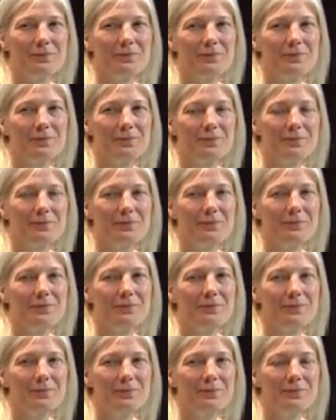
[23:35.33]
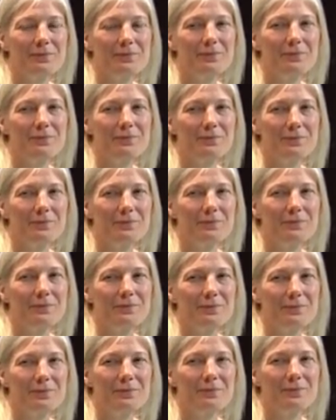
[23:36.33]

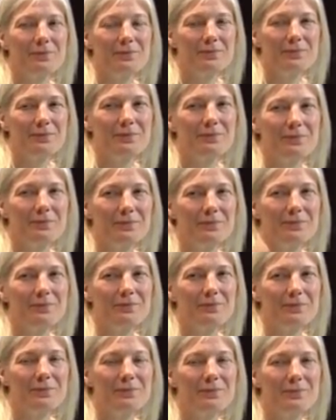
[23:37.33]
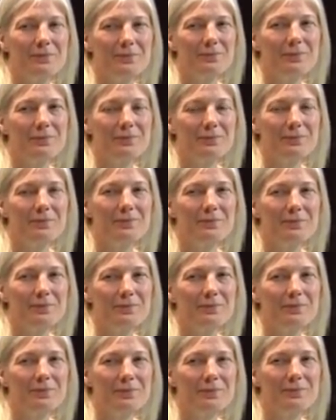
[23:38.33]

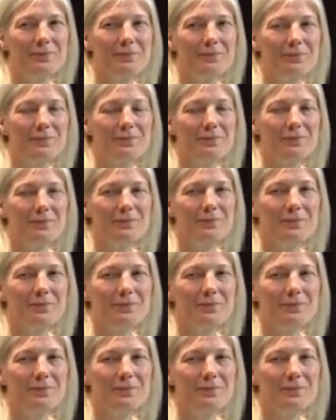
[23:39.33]
This person isn't speaking.